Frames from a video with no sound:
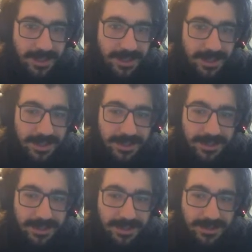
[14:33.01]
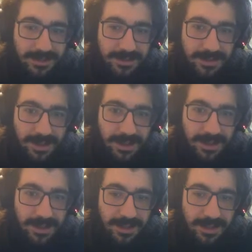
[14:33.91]
and
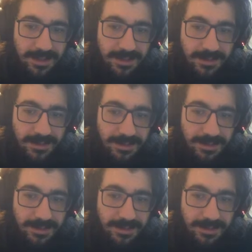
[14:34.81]
uh,